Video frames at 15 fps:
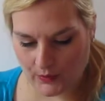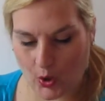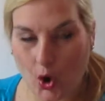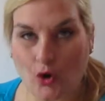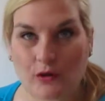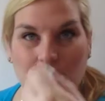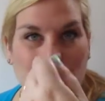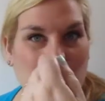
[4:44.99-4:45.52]

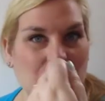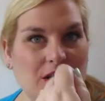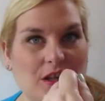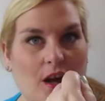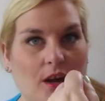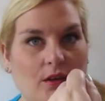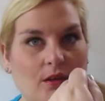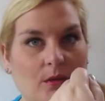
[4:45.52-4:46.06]
orangey
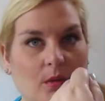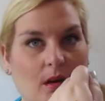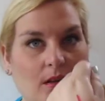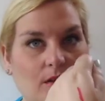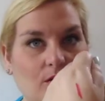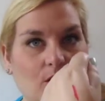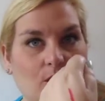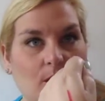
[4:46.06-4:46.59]
tone than what
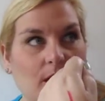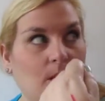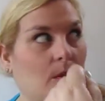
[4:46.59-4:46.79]
I'd normally